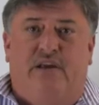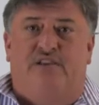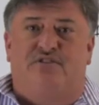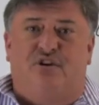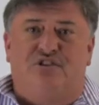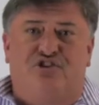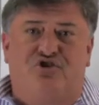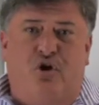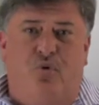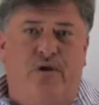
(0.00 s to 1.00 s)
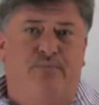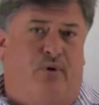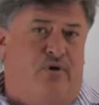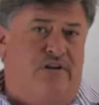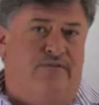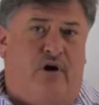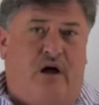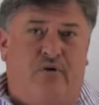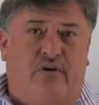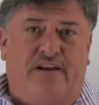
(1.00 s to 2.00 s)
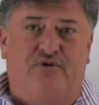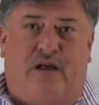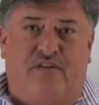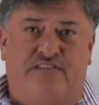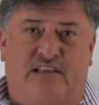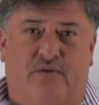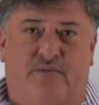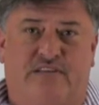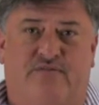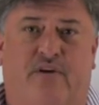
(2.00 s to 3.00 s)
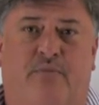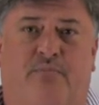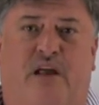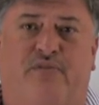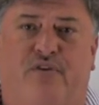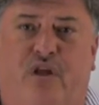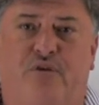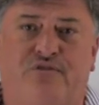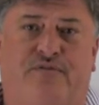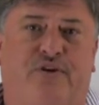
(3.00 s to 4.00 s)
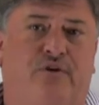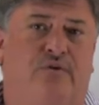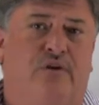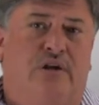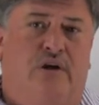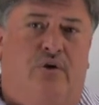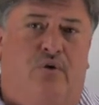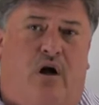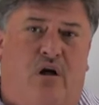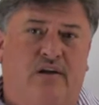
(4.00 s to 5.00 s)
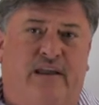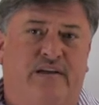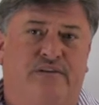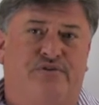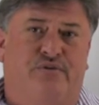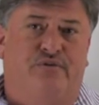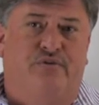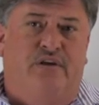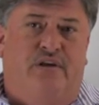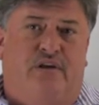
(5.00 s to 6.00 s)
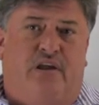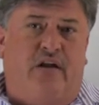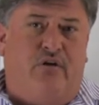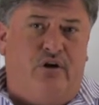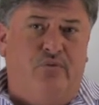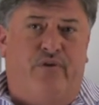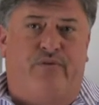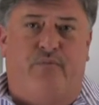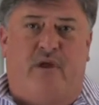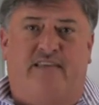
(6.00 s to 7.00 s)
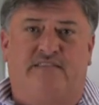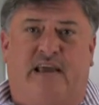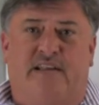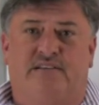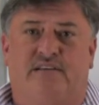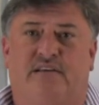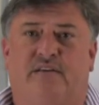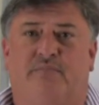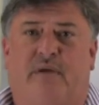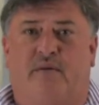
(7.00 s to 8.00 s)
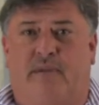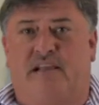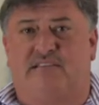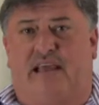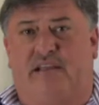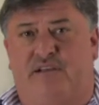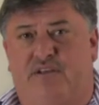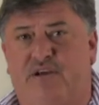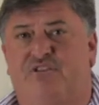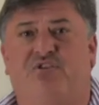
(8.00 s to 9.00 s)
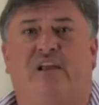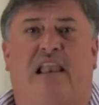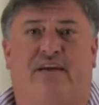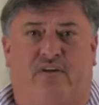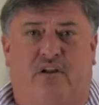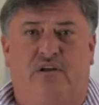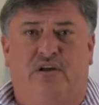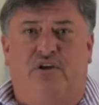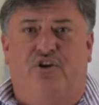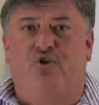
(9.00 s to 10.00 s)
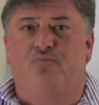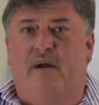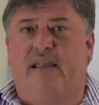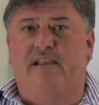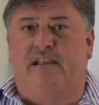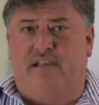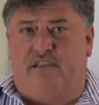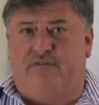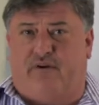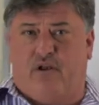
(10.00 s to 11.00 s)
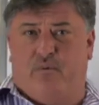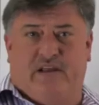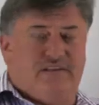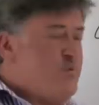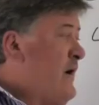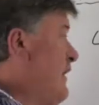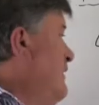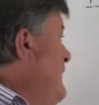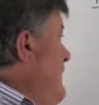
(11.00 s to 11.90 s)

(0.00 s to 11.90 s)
It's not so important for our grade 12 syllabus, but for those of you who are going to carry on with mathematics at the tertiary level, you may need the following as well.